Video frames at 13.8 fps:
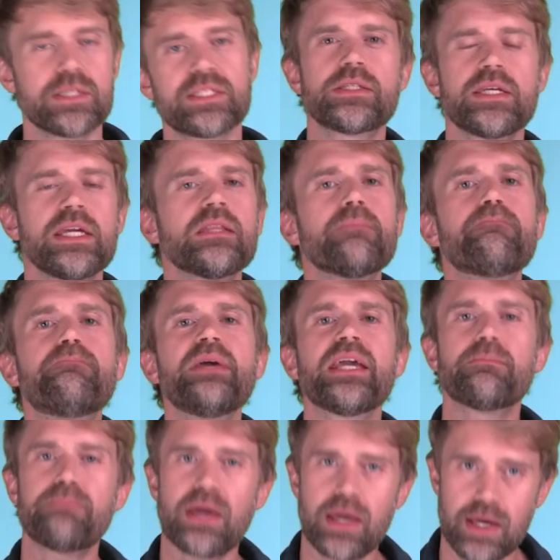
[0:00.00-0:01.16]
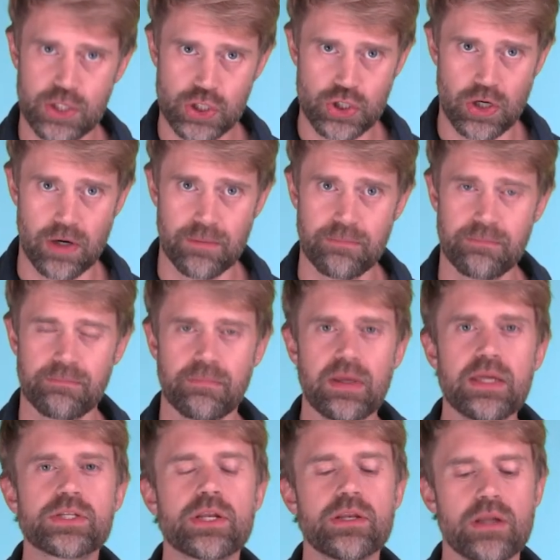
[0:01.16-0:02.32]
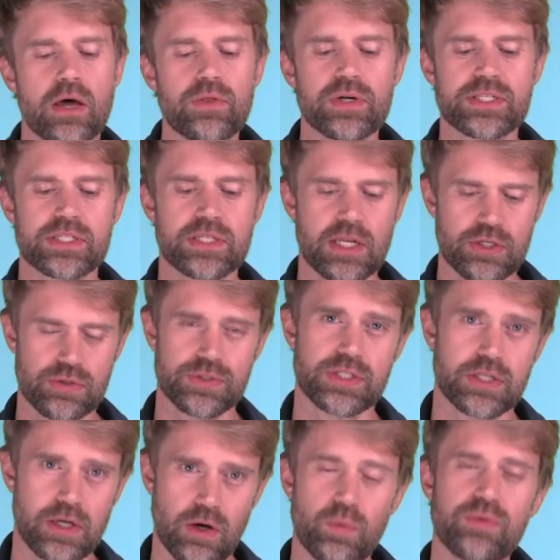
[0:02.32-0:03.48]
Seeing the big picture is another essential skill.